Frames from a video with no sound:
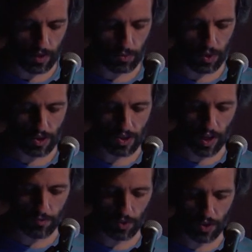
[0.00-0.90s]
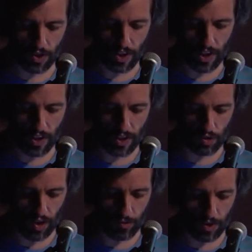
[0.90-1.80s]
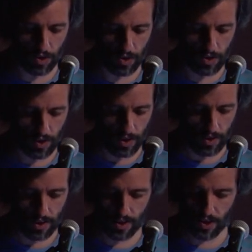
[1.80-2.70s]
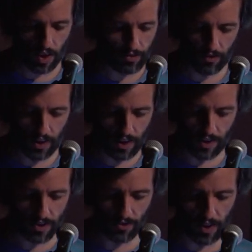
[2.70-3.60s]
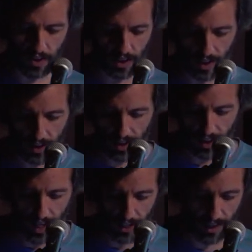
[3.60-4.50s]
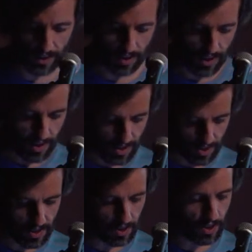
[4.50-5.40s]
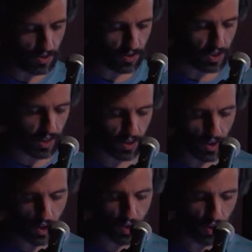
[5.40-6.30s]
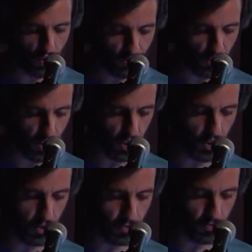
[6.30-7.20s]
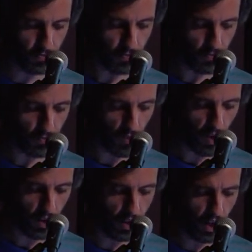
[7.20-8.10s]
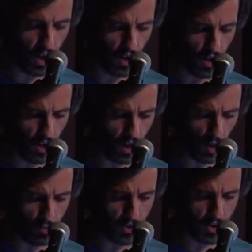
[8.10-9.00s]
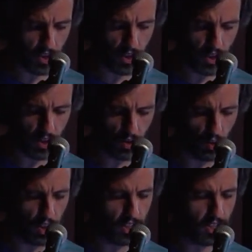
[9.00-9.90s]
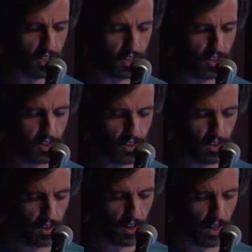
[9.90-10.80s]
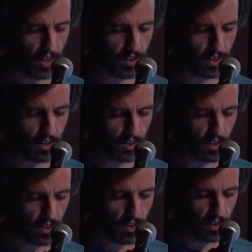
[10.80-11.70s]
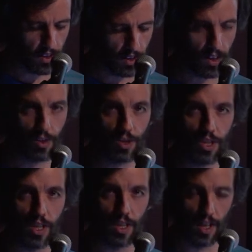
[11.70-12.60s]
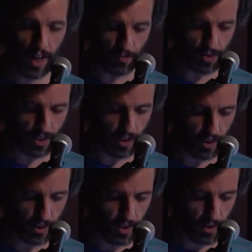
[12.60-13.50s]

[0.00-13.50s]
and put a stop to these inner tremors. This is not fear he's feeling, nothing like it, just a little psychological vertigo. He uh, opens the cookie tin and, oh shit, empty.